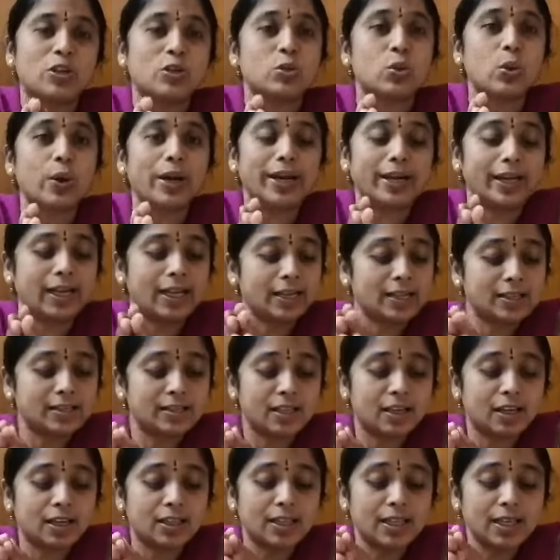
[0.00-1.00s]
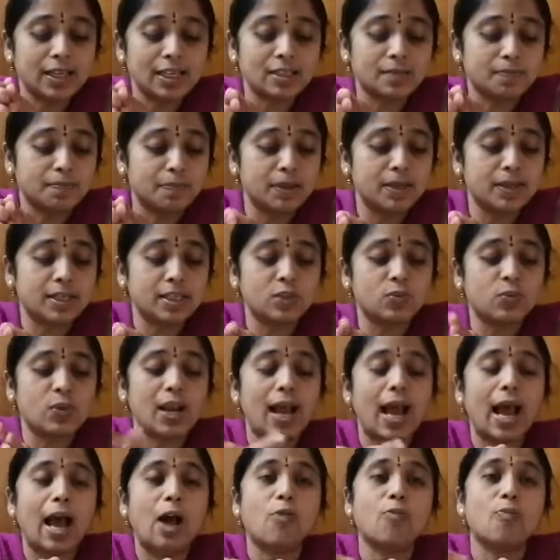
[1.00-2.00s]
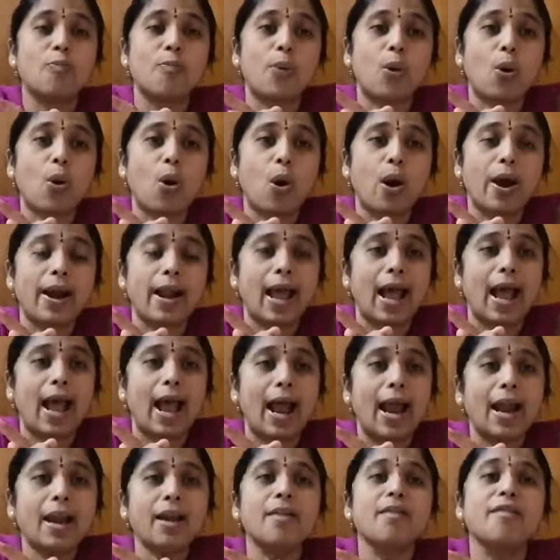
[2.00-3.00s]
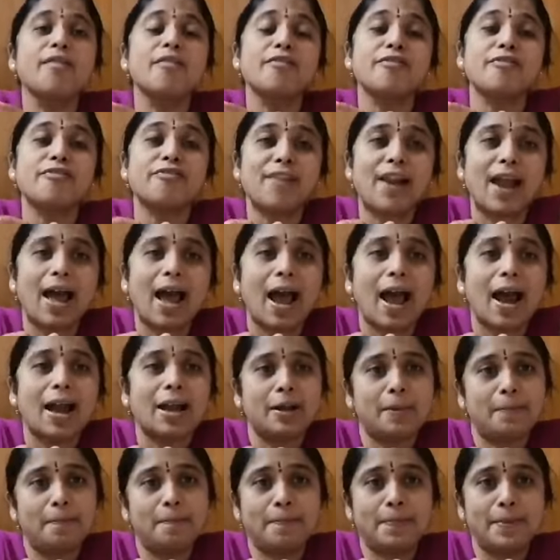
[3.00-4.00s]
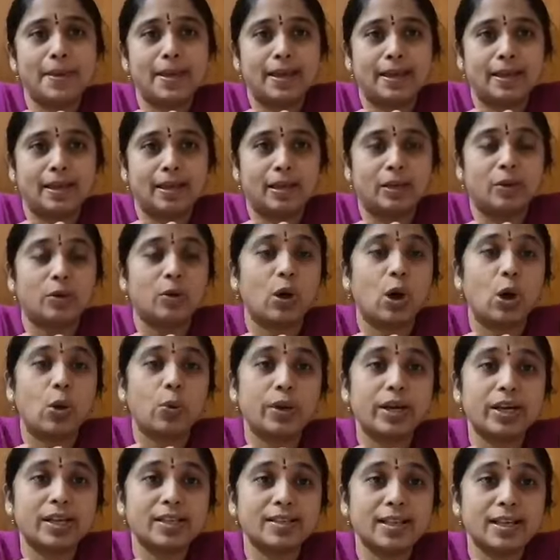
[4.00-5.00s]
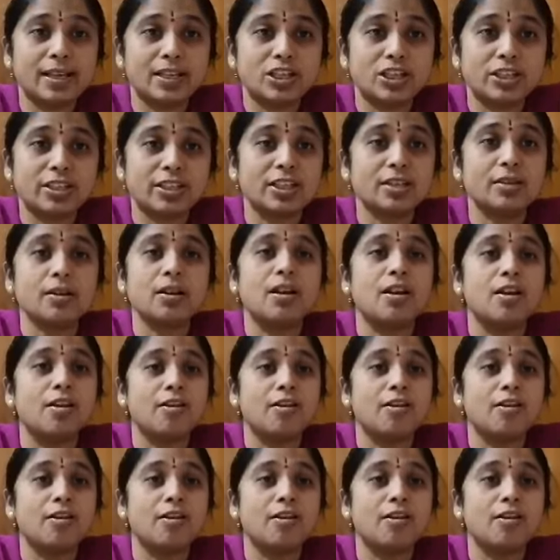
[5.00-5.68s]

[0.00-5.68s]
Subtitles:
So it is these birds will have broad and flat beak. How it is there children?